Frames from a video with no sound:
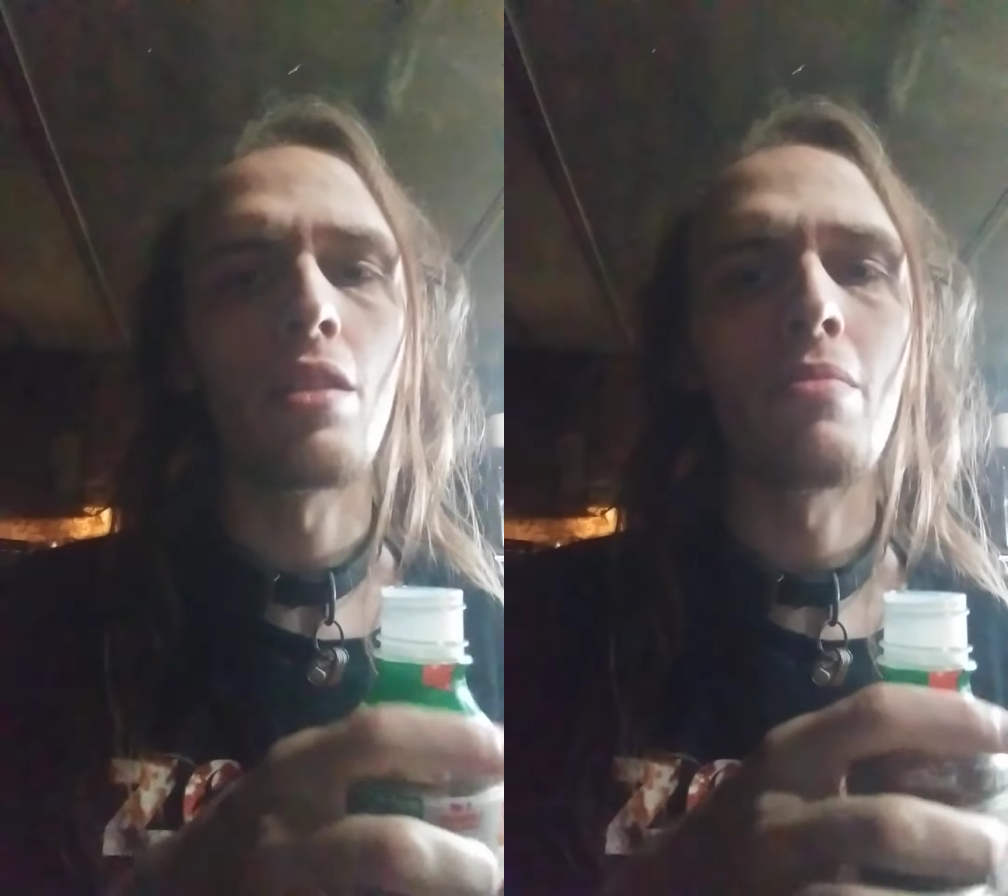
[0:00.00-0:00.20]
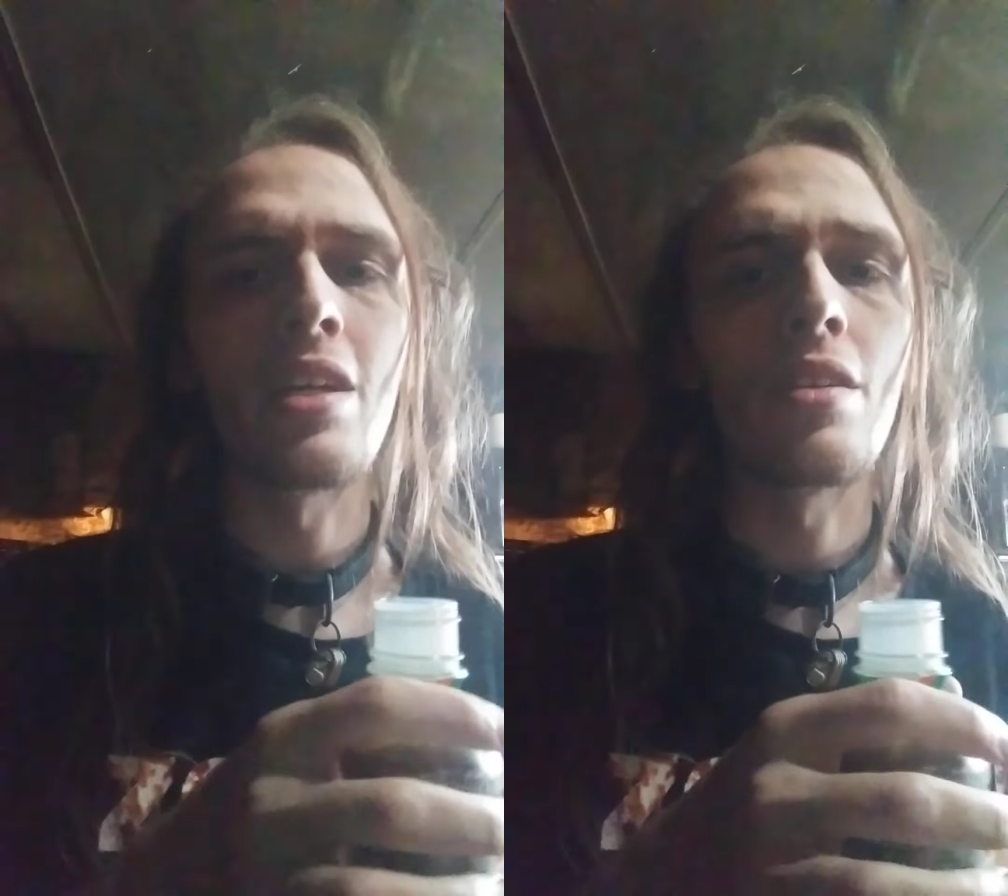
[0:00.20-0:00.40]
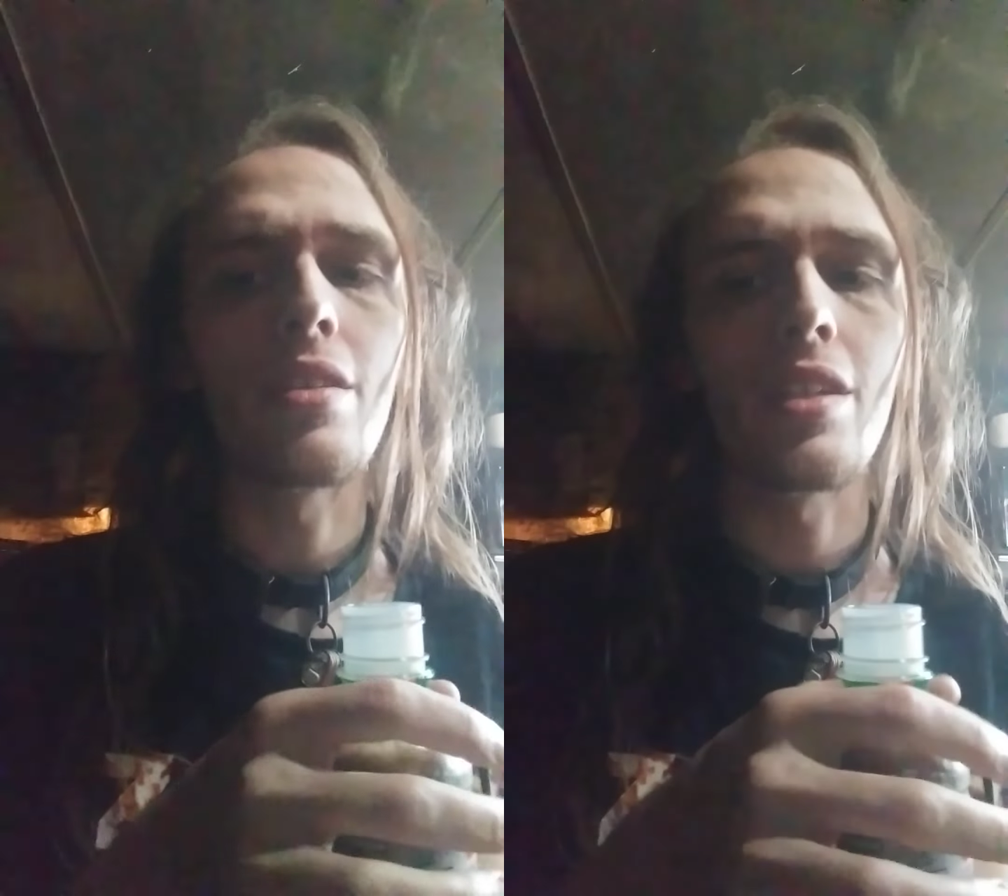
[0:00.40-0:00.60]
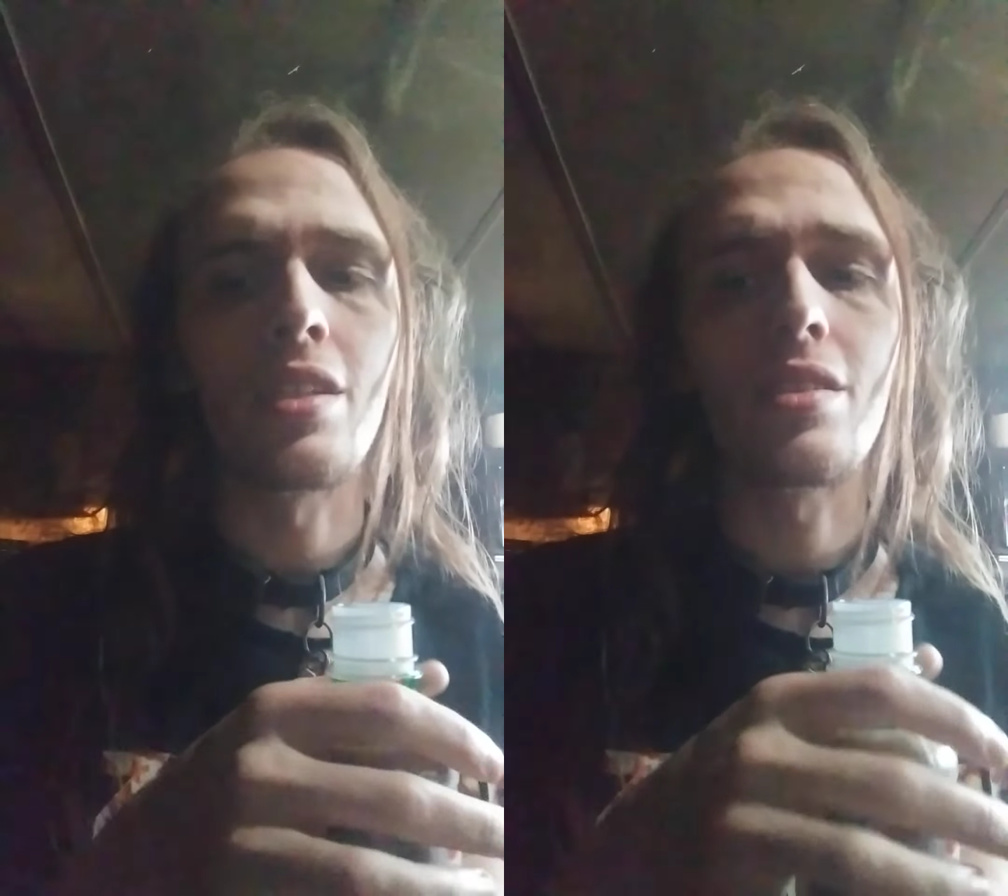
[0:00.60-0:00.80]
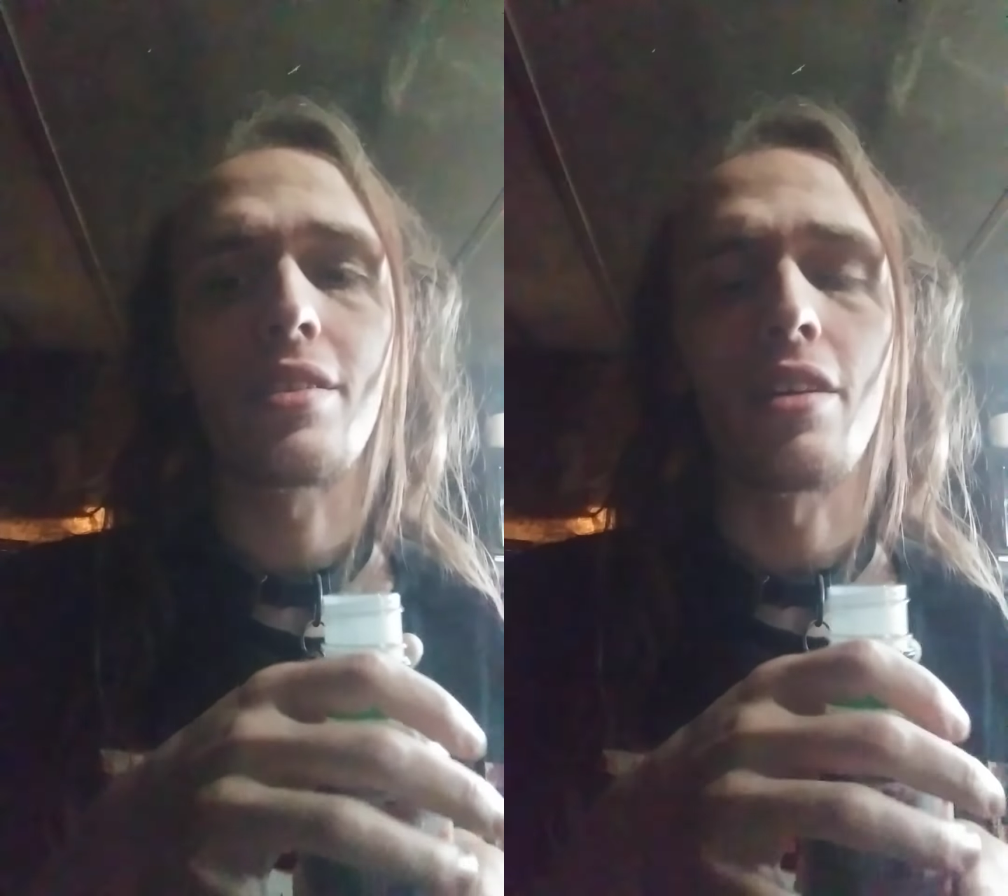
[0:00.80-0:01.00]
mint
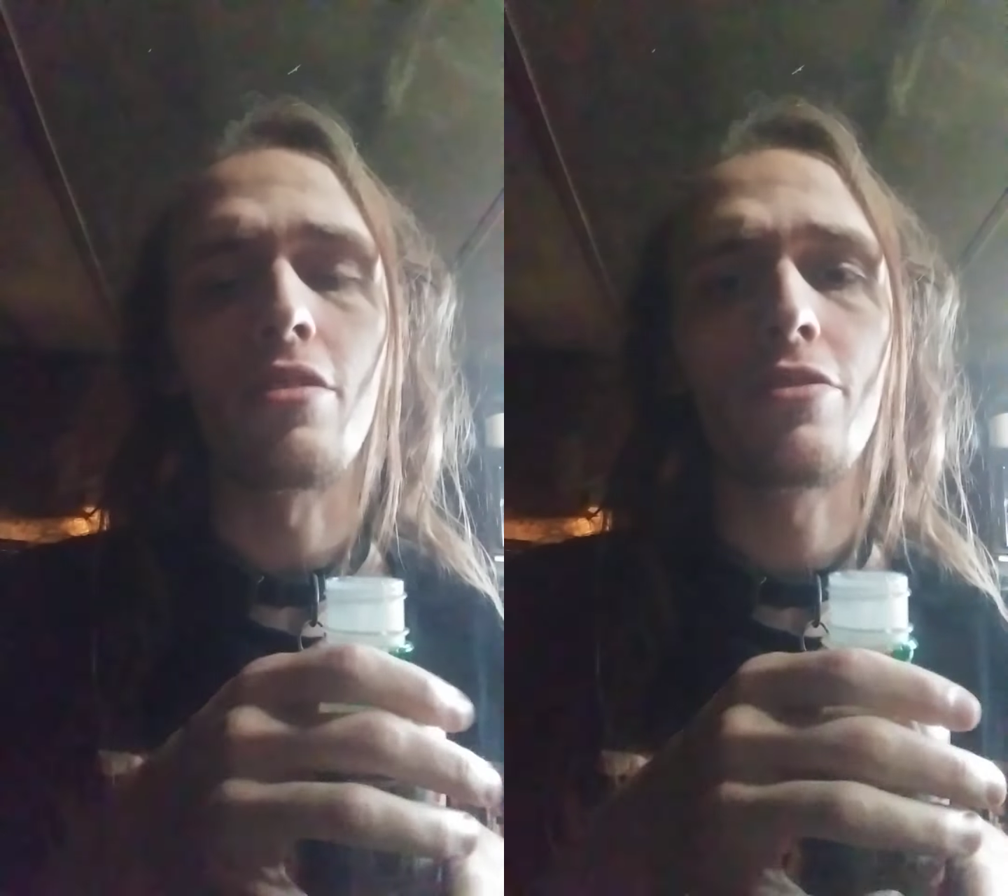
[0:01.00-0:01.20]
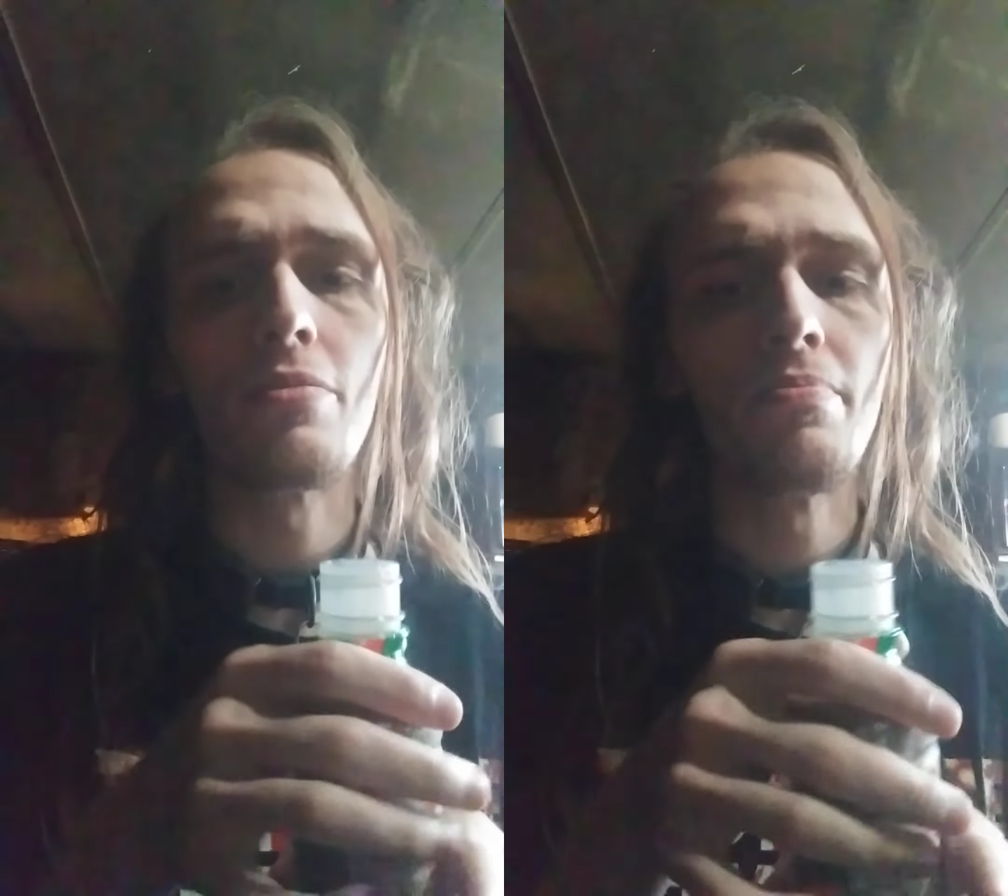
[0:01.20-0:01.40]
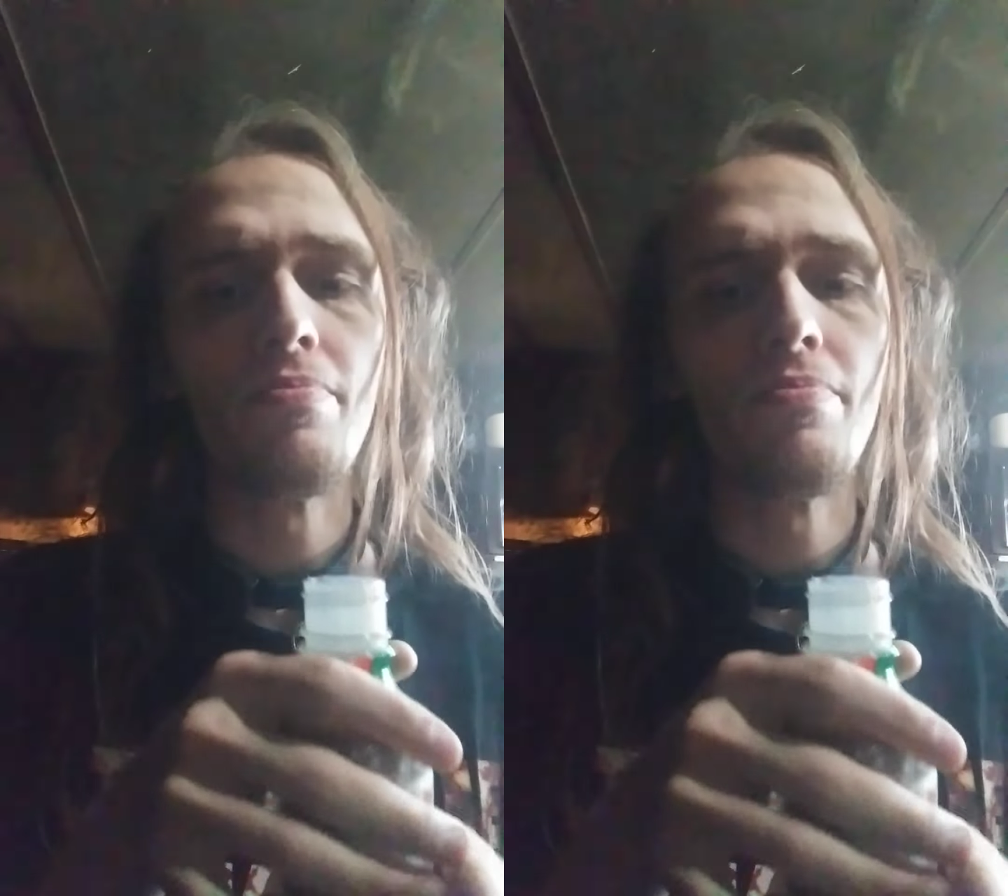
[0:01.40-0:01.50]
itself.